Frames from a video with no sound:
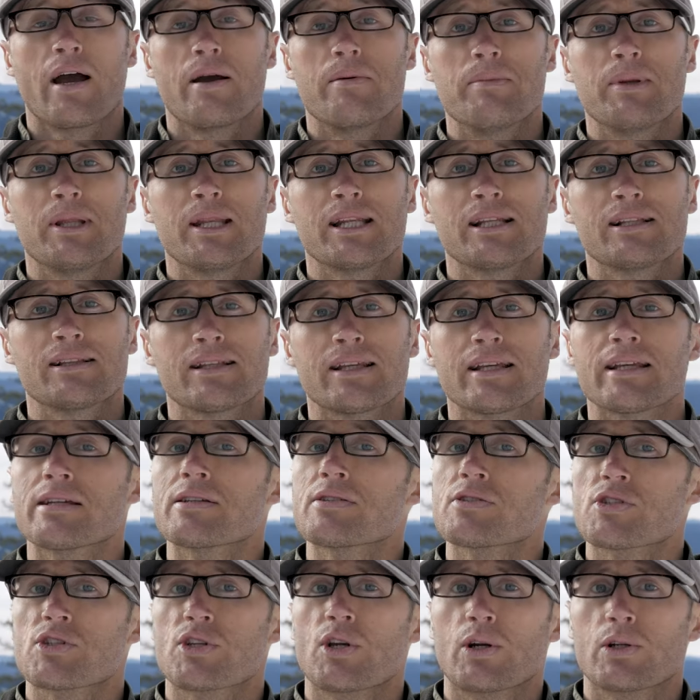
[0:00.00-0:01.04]
I immediately
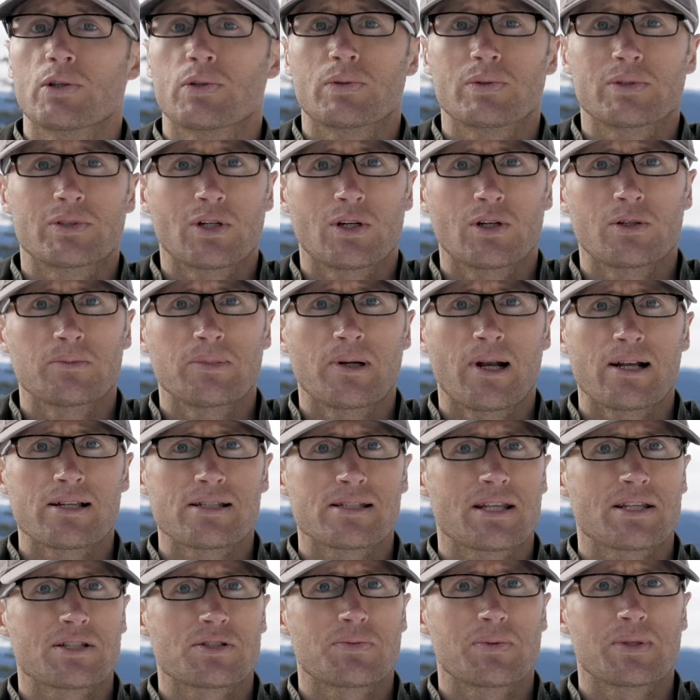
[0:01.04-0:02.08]
started the return
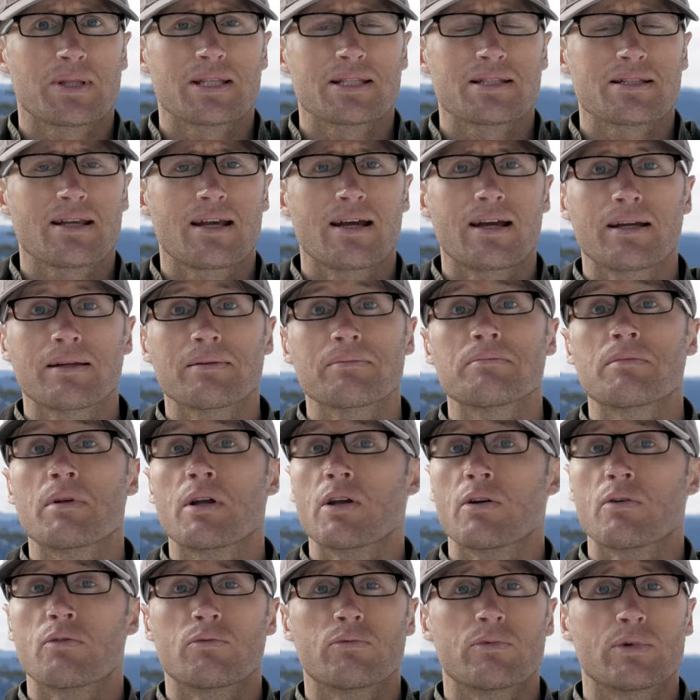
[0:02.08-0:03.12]
process with this guy.
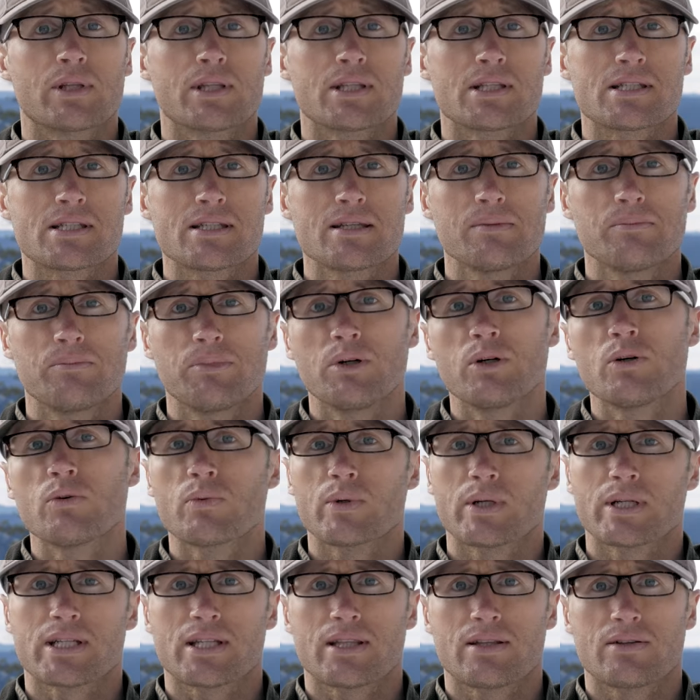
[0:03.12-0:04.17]
Really simple,
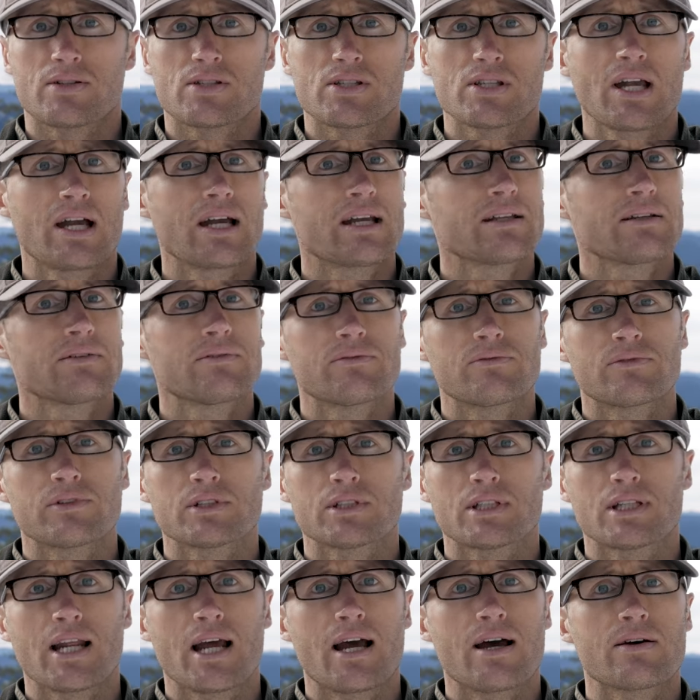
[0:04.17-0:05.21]
went to their site,
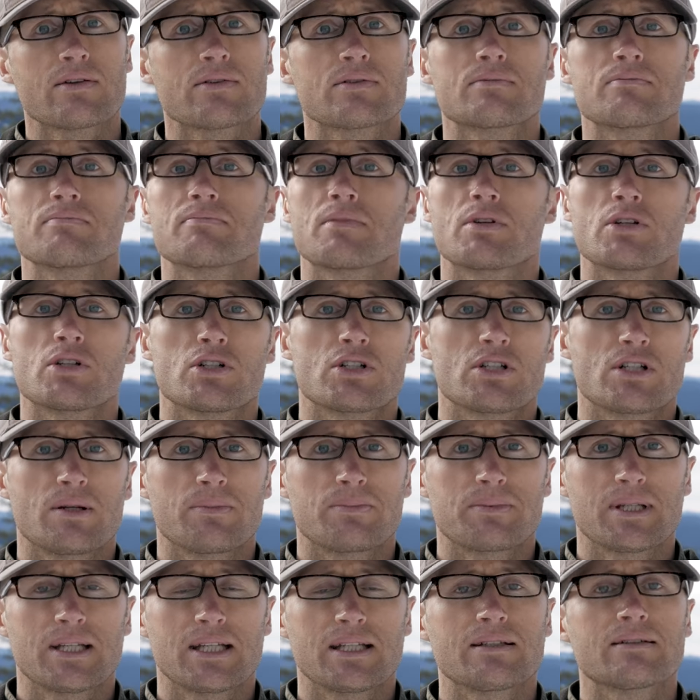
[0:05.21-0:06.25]
filled it out,
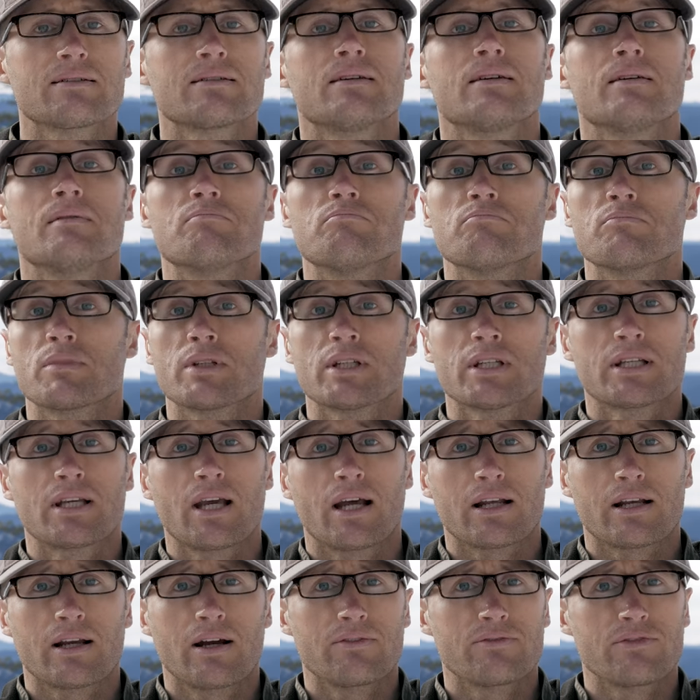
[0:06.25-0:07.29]
shipped it,
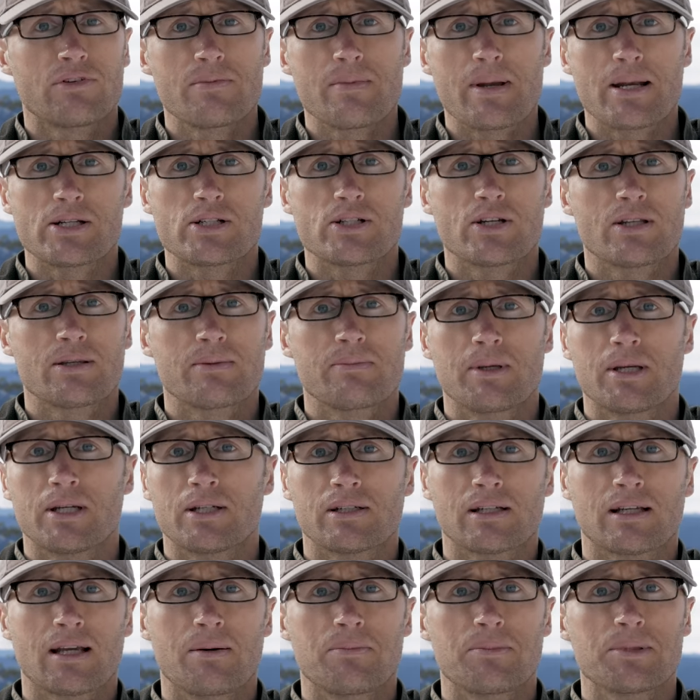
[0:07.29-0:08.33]
got a confirmation email
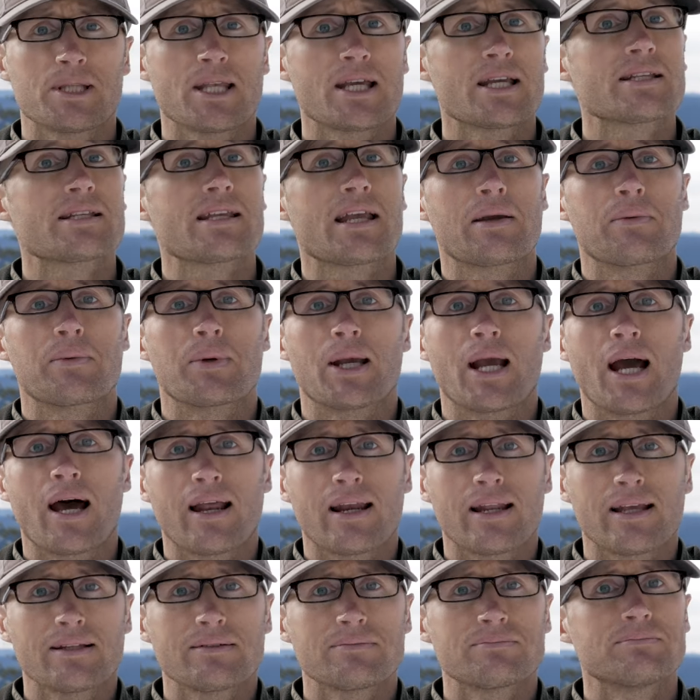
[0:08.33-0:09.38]
in a couple days, hey, we
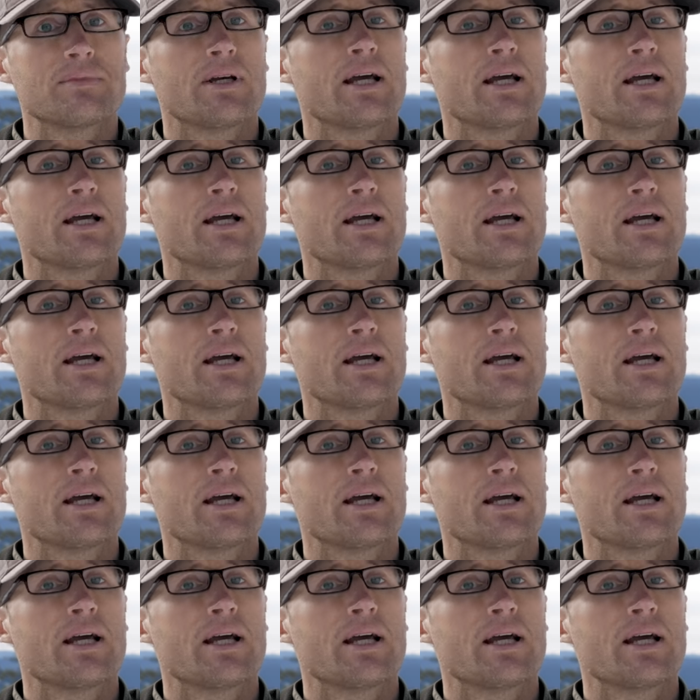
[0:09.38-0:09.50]
got it.